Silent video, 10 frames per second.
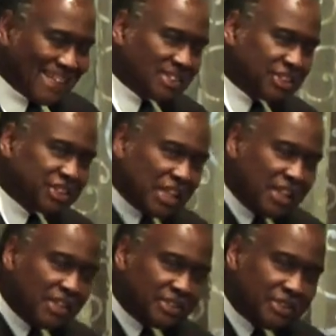has
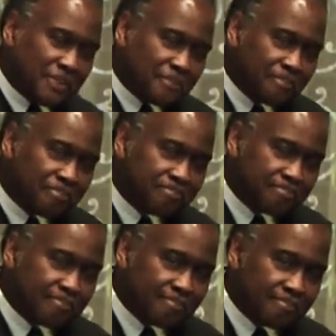changed,
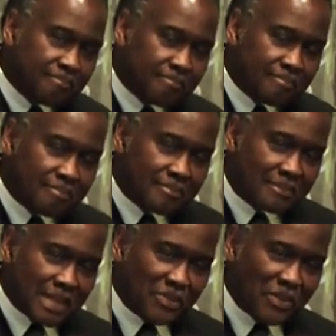
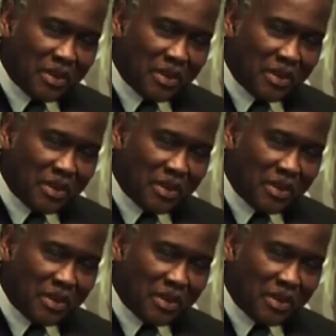then we